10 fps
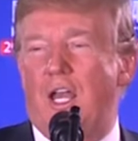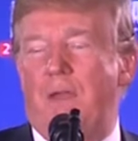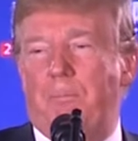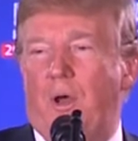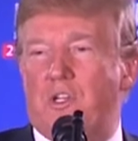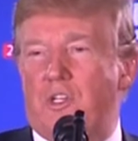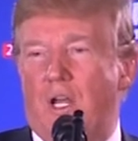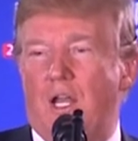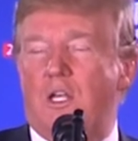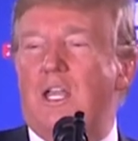any
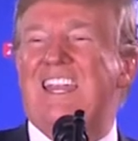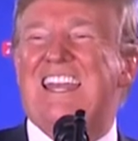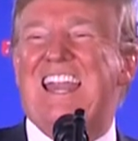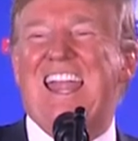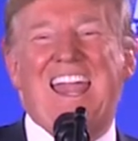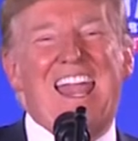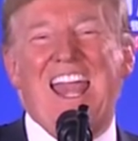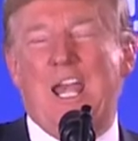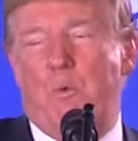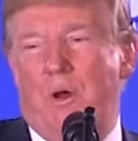president in
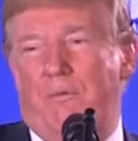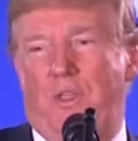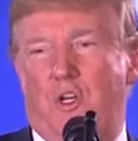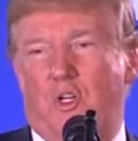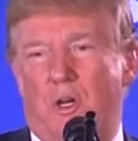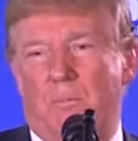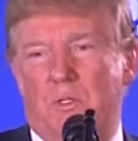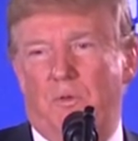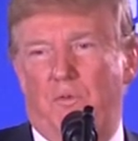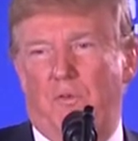any one of their
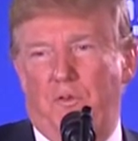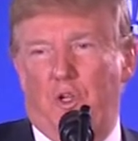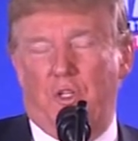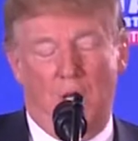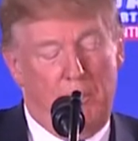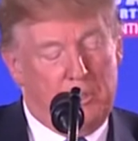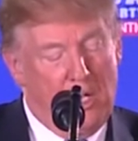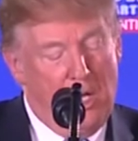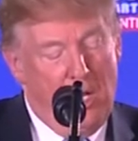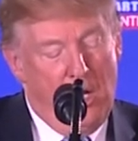terms, for full terms.
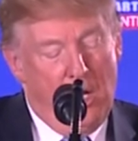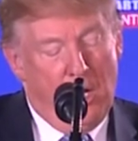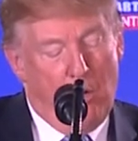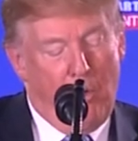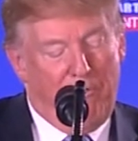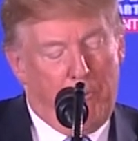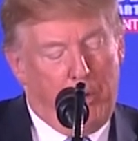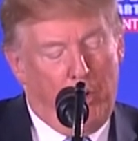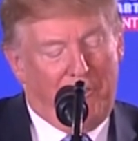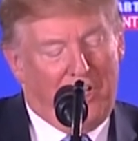We've
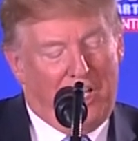approved the